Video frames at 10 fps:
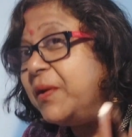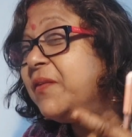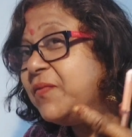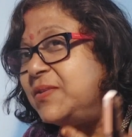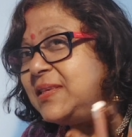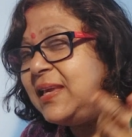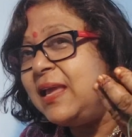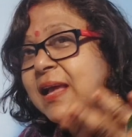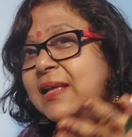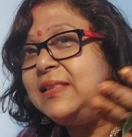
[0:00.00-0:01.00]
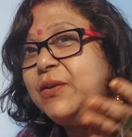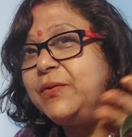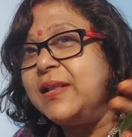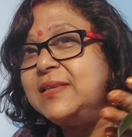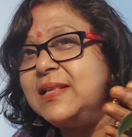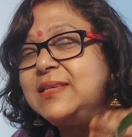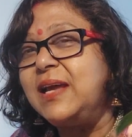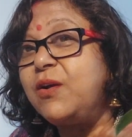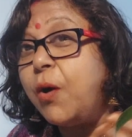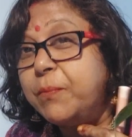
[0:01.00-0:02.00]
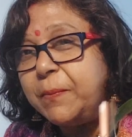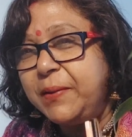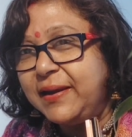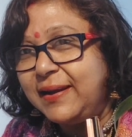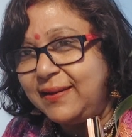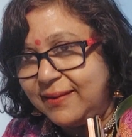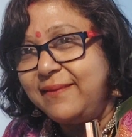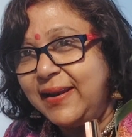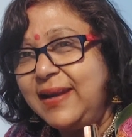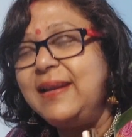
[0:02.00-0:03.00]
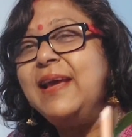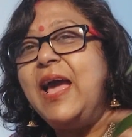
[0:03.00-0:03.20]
If you see, the utensils are copper plated, right?